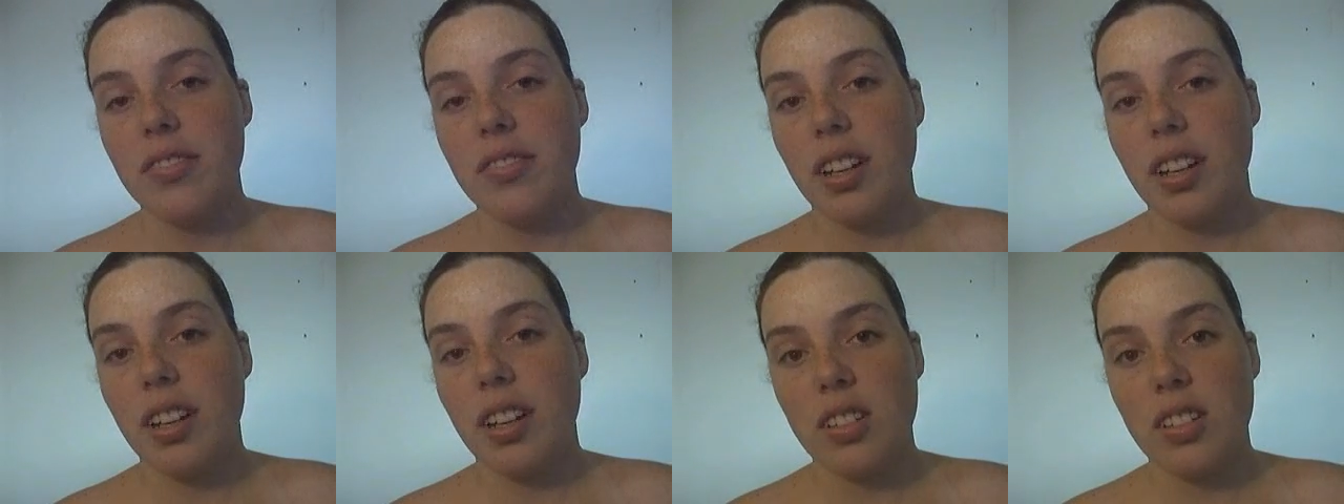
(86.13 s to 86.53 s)

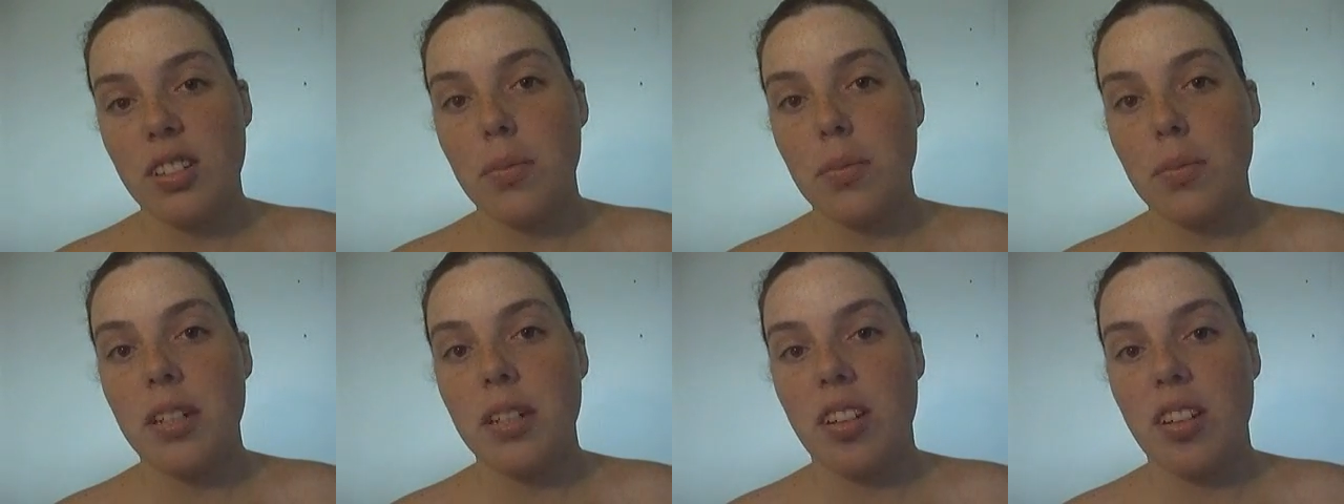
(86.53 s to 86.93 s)
I could have
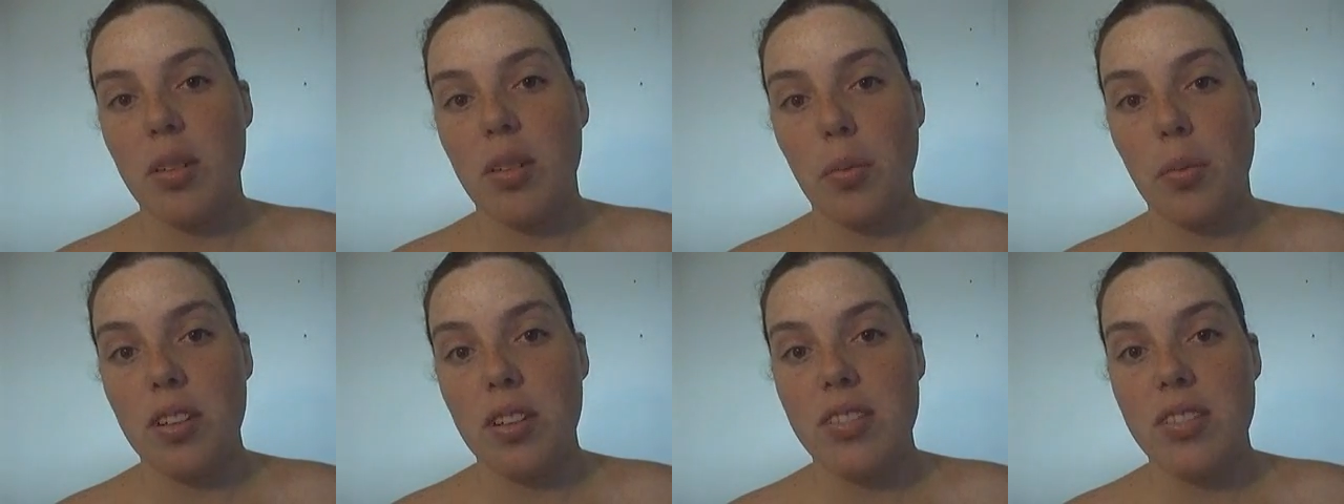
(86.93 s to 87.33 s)
been a lot
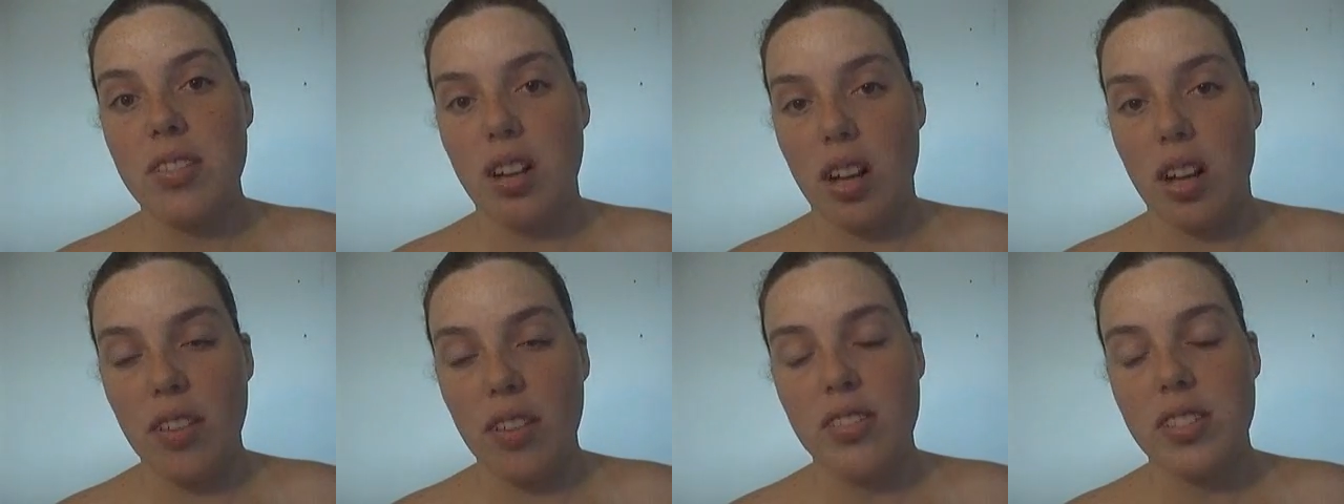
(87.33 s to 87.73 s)
worse
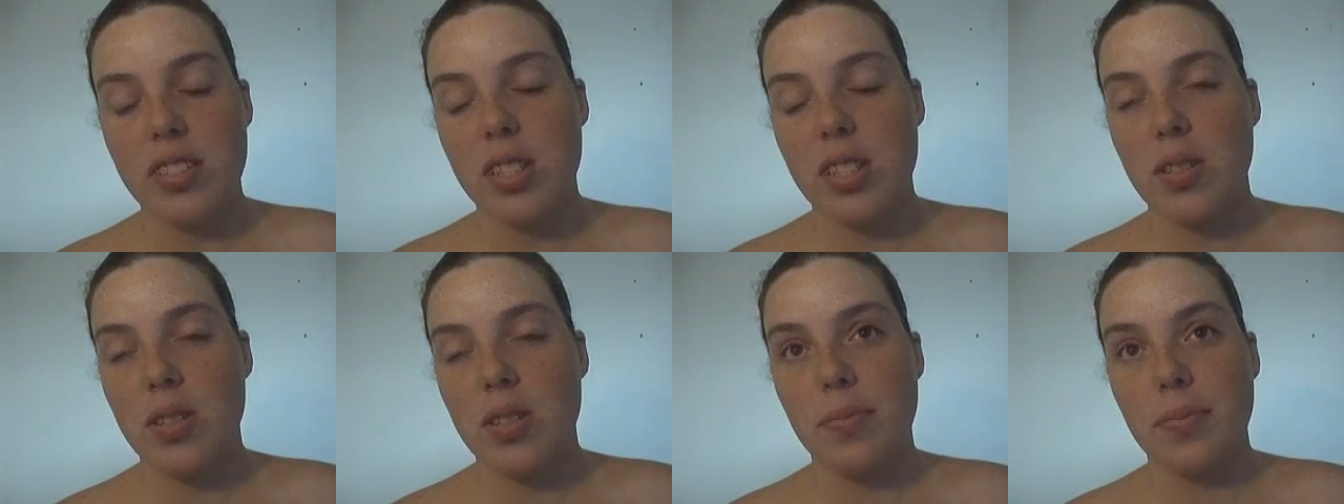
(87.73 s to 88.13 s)
off,
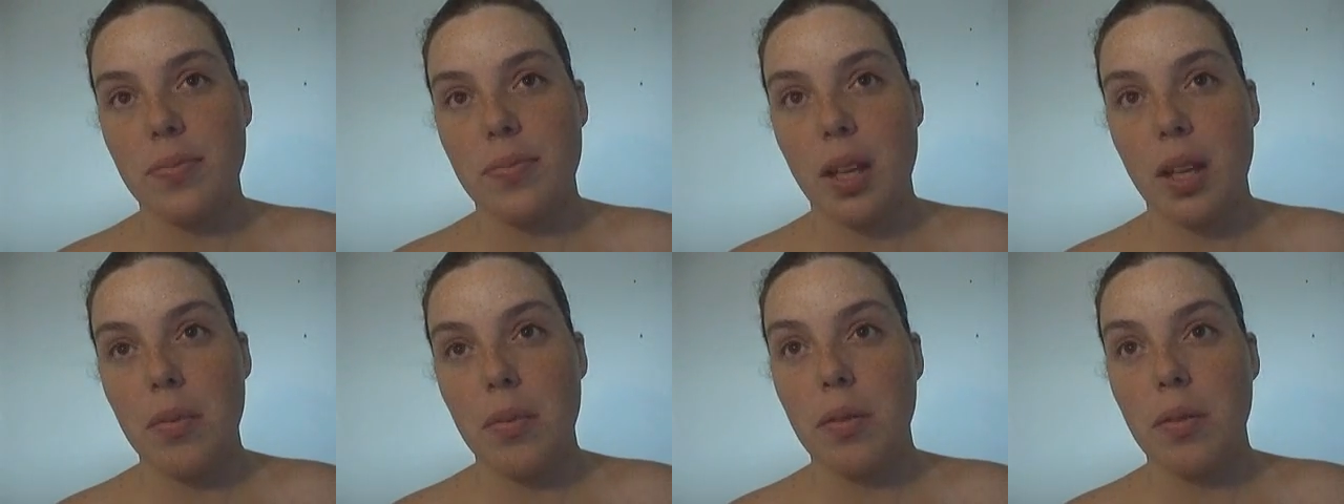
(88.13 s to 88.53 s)
so
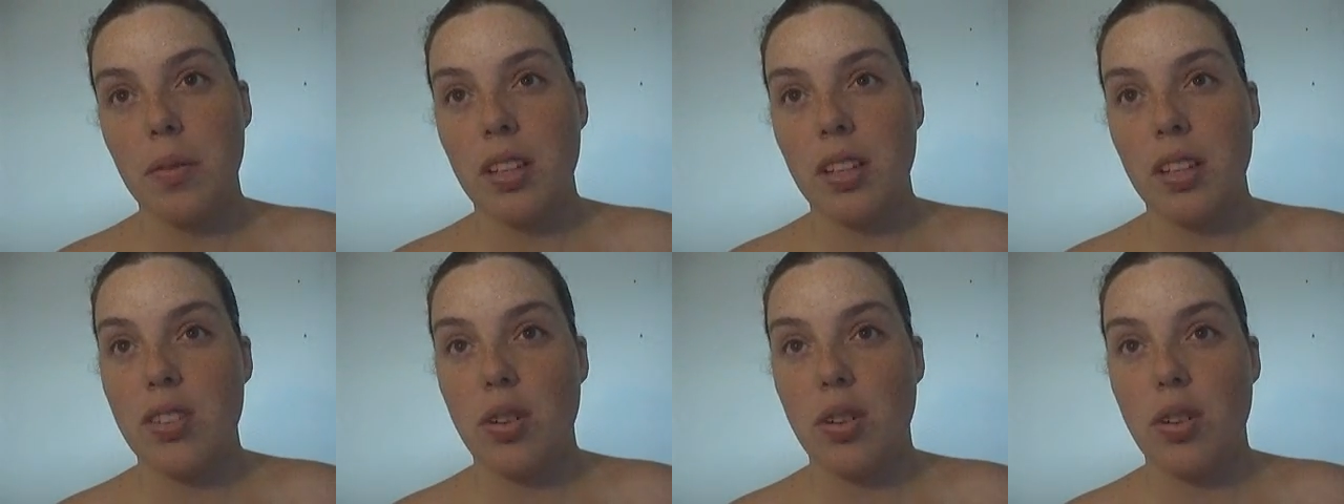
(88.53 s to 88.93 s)
I'm not really
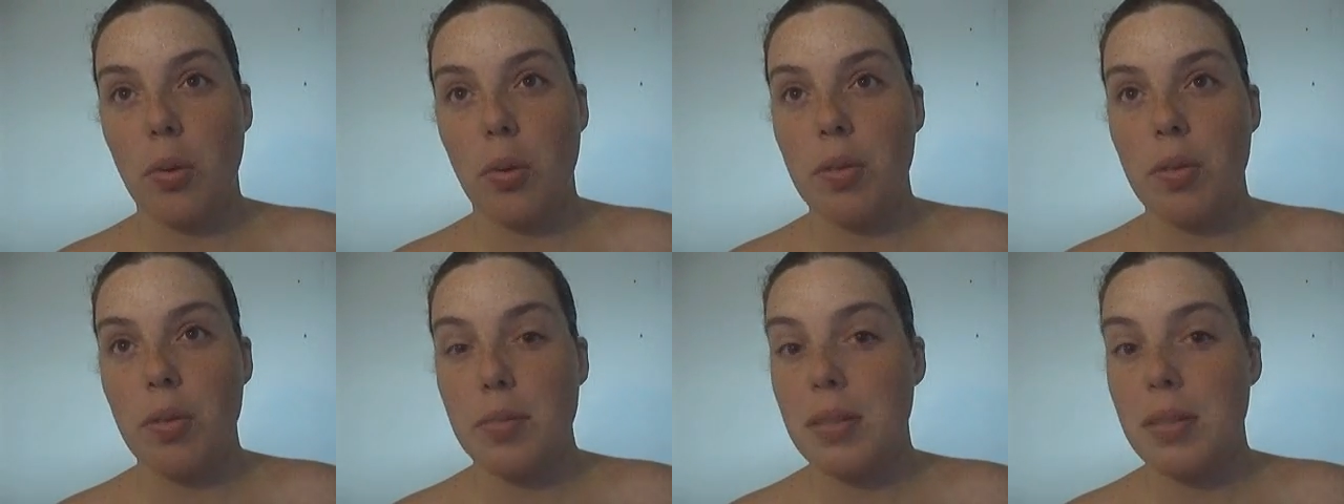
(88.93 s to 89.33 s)
sure what
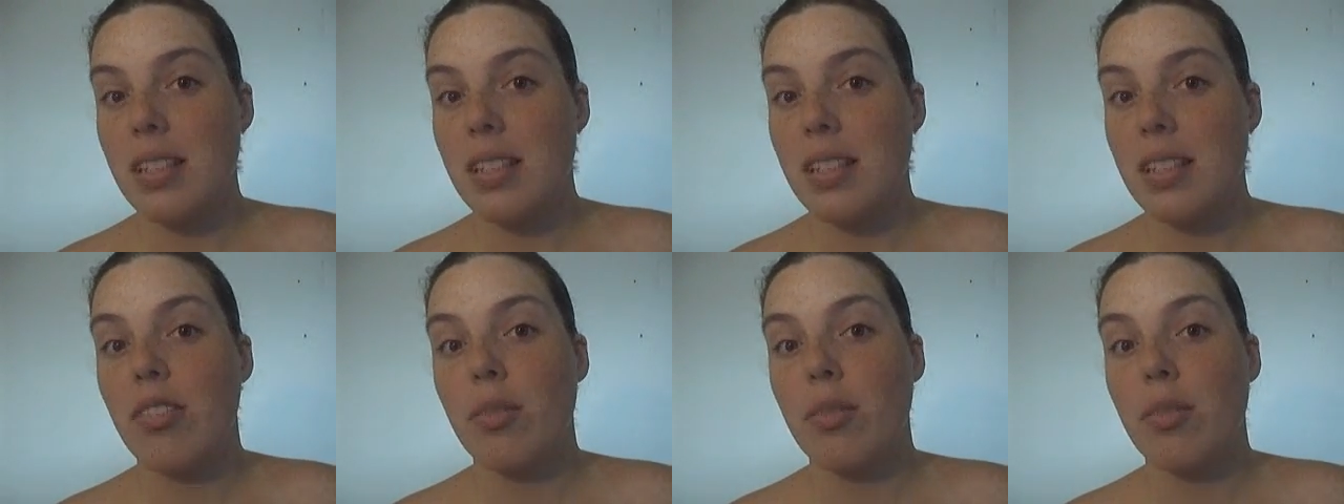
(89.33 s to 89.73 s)
was
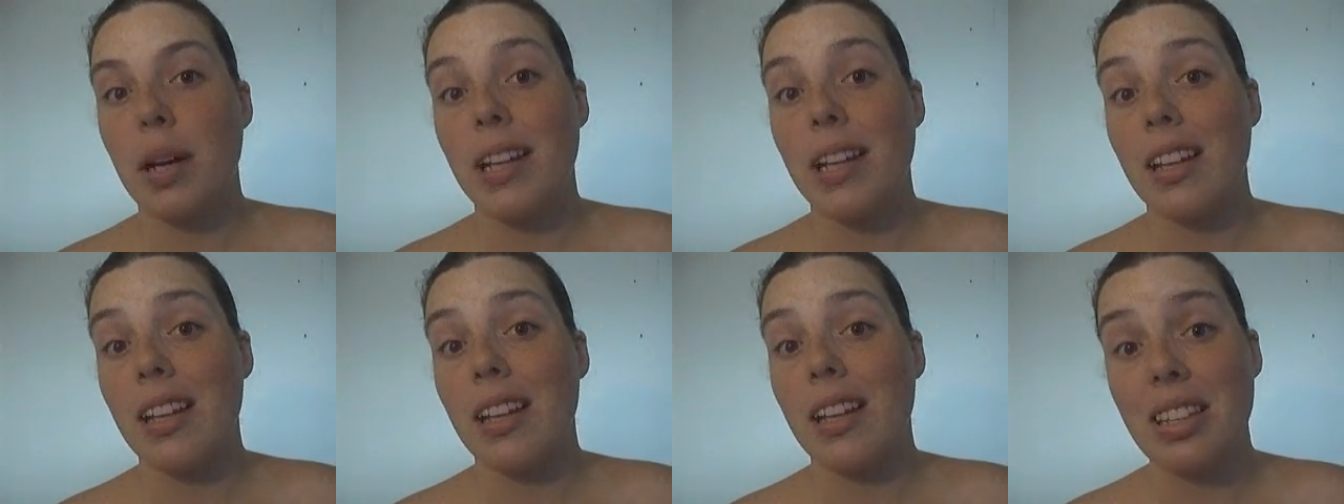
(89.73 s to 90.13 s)
missing from my
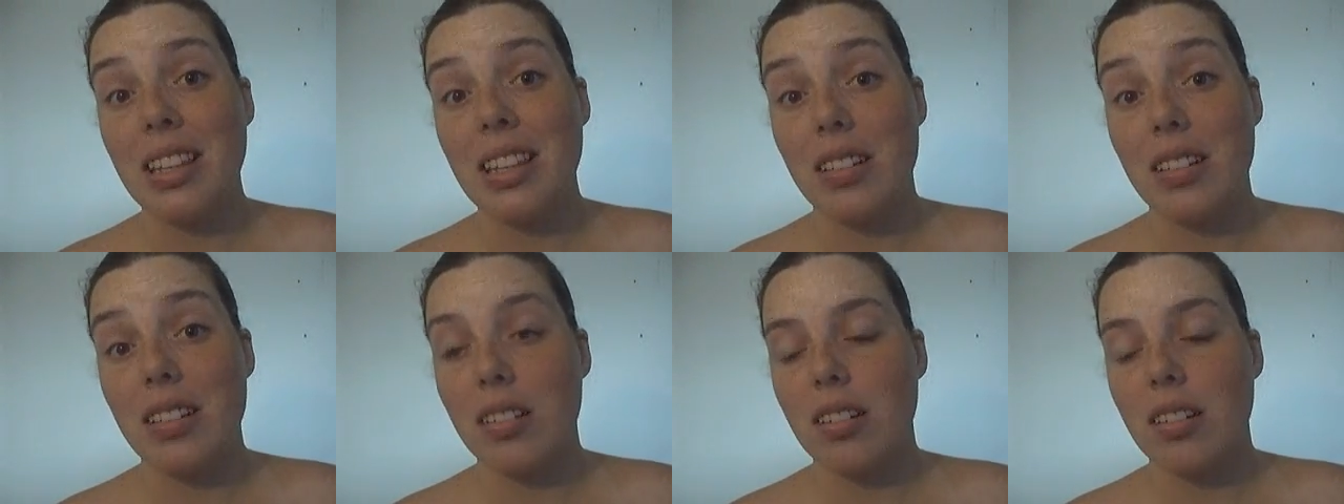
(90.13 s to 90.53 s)
life either.